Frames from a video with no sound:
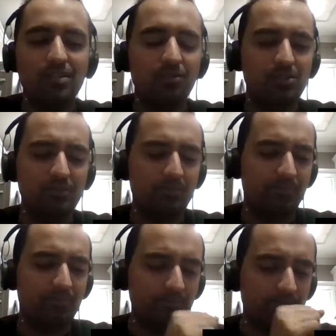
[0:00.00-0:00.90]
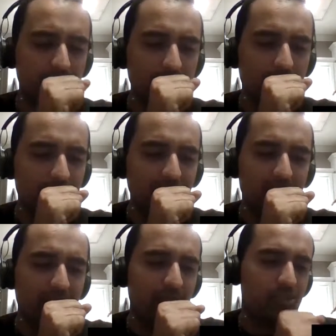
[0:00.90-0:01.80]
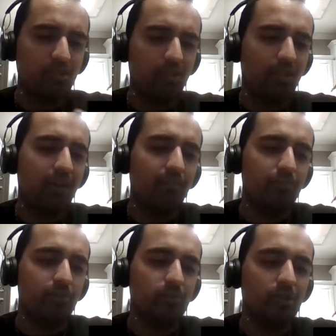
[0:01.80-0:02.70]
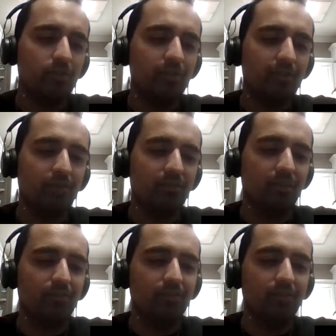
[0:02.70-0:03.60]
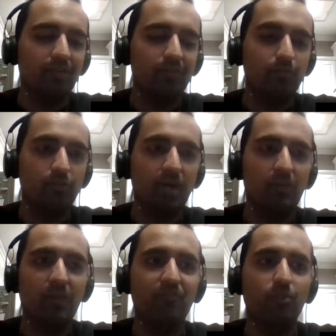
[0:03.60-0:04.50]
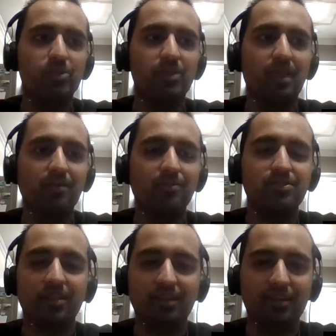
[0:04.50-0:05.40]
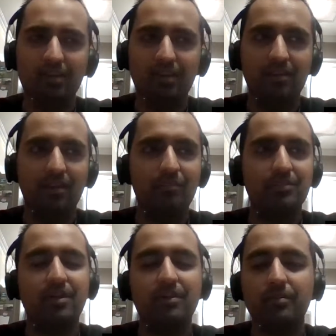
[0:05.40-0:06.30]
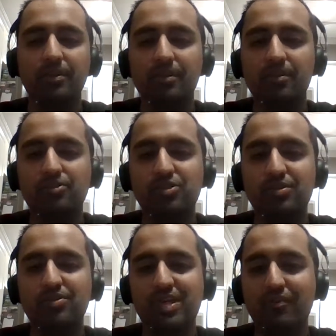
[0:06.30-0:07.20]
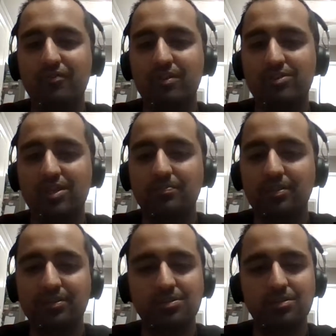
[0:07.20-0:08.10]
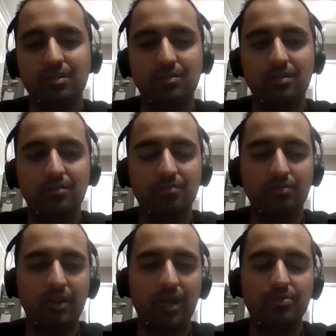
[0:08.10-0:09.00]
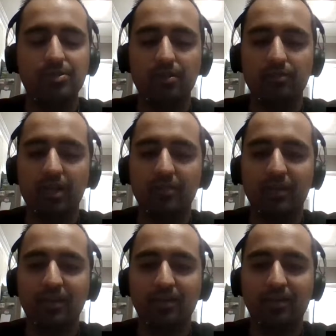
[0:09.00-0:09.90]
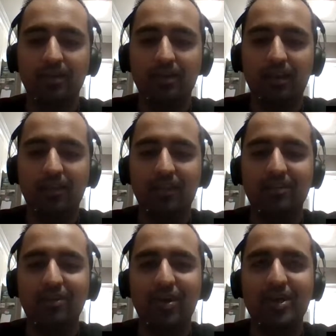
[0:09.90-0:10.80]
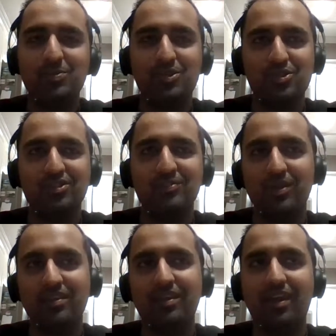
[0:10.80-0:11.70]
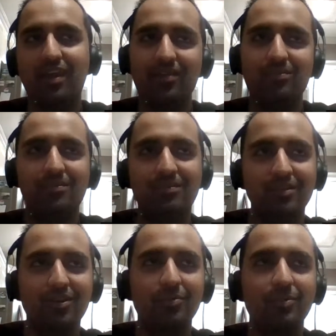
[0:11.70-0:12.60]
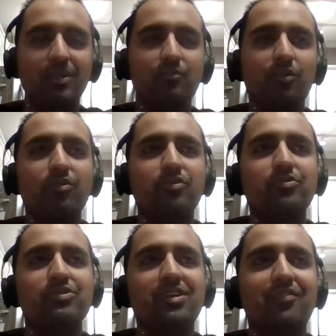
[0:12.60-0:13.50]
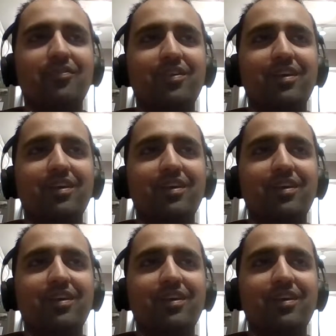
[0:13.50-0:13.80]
was, I think, just all the hype was probably like my favorite. Like when Rock Band 4 was announced, like never thought in a million years, 2 years after they stopped DLC, they announced another Rock Band. And then, as we started to play the game and, we did the road crew stuff,